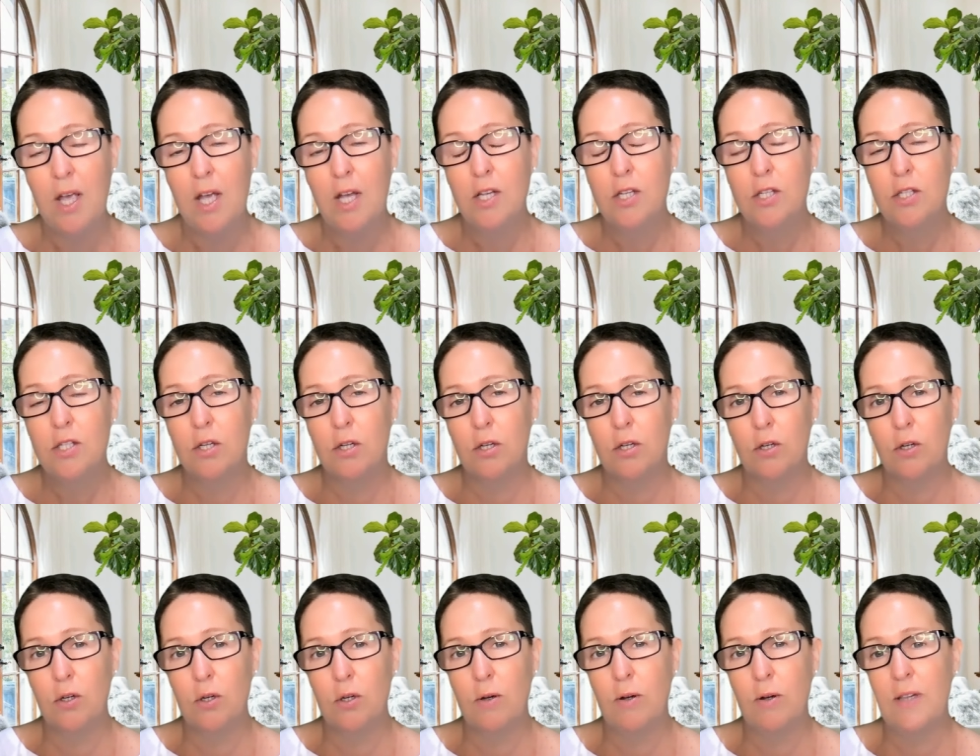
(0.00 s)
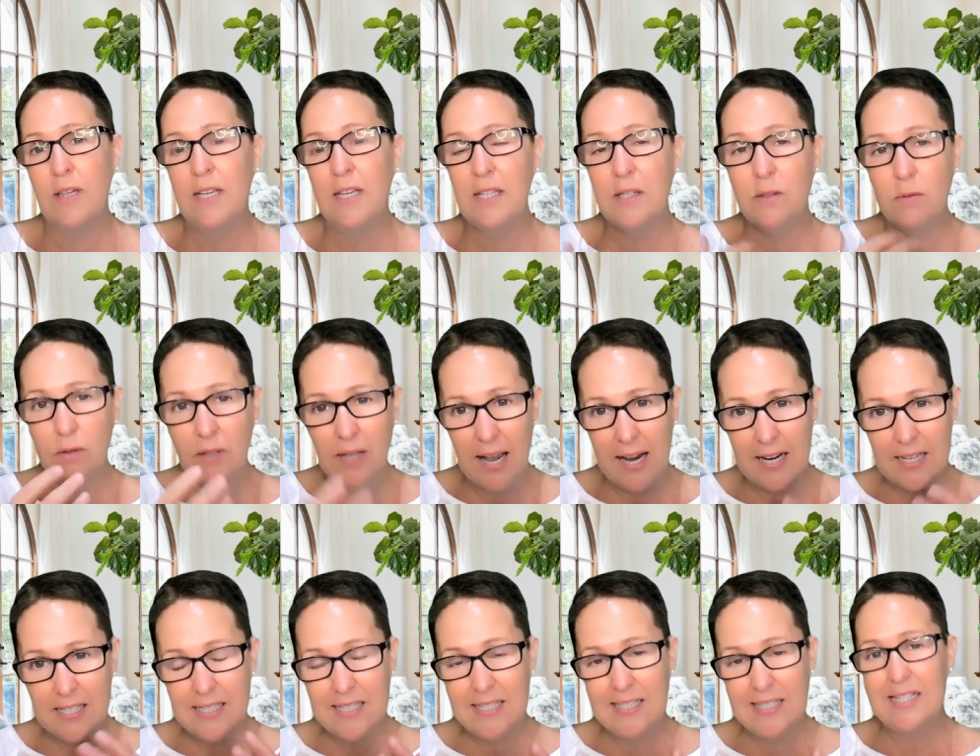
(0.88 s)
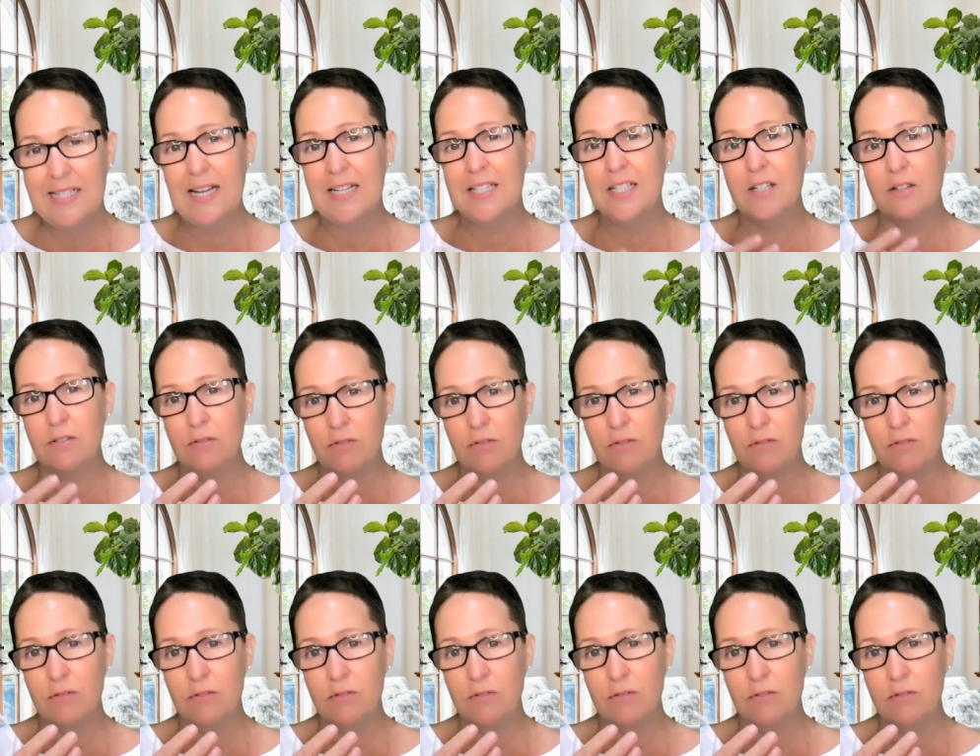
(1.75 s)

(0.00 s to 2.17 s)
So this will actually start to